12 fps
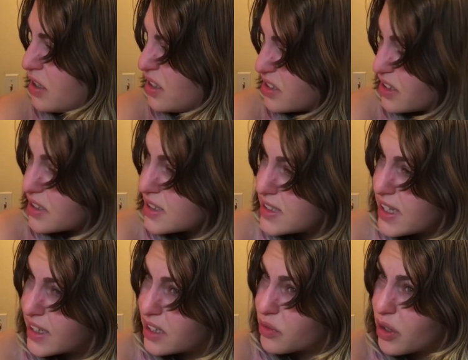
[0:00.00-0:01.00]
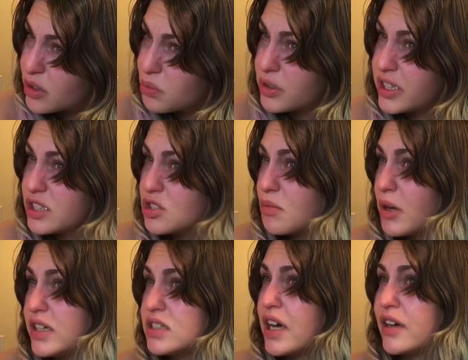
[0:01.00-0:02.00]
did a second round of bleach on my
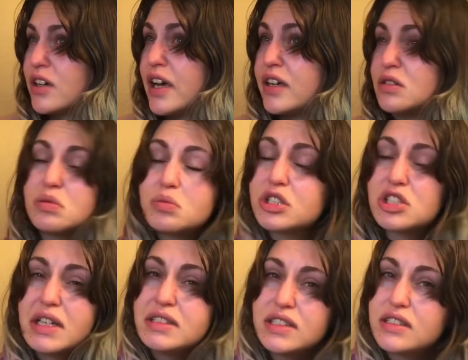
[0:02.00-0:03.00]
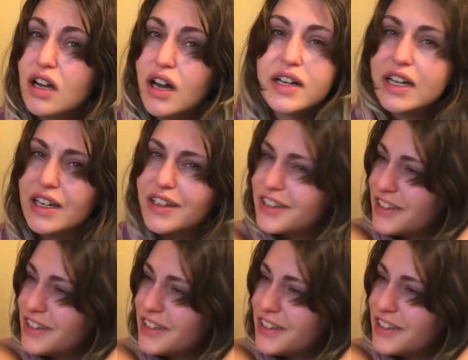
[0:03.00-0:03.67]
entire head, which I did not need.